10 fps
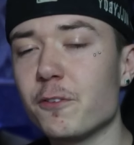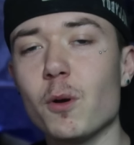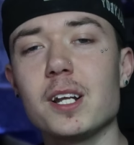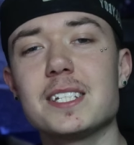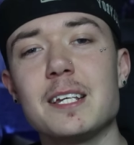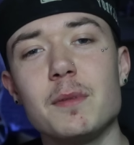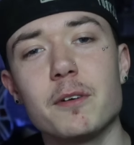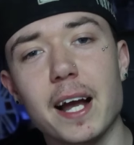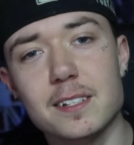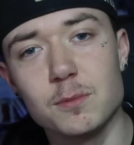If you wanna see
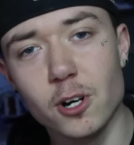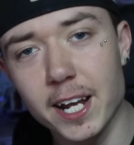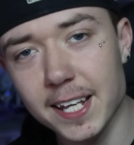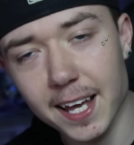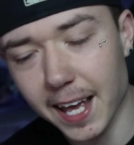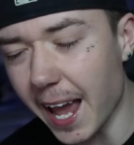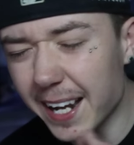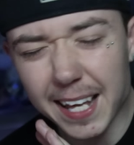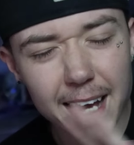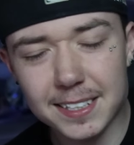me react to more, any
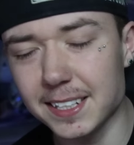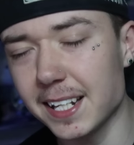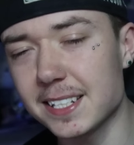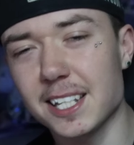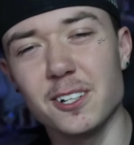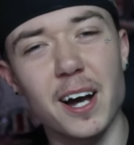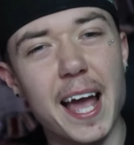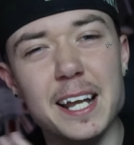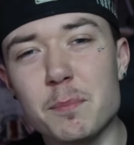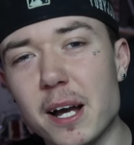AC/DC or
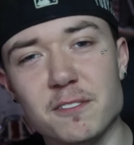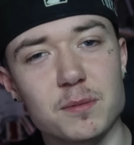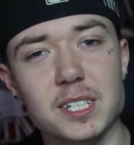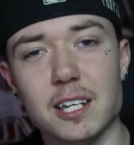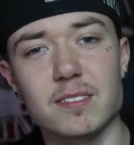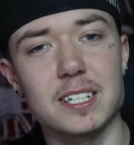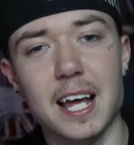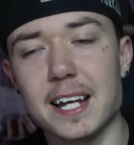any band from the 70s,